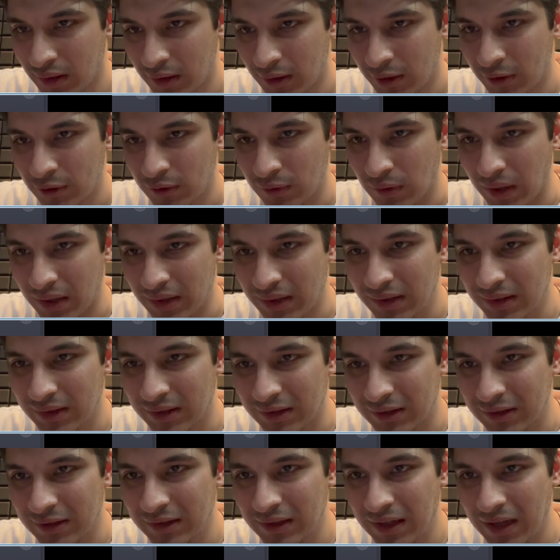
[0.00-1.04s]
So I think
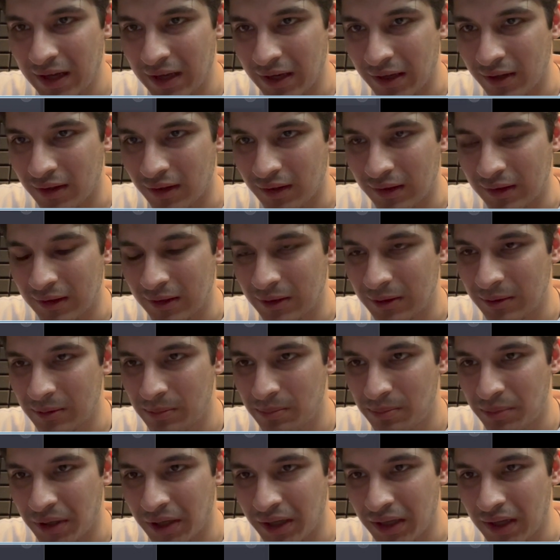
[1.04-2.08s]
this is like
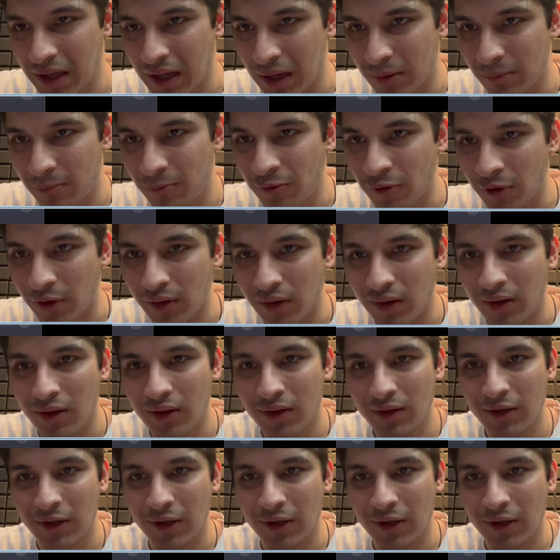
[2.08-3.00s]
pretty helpful.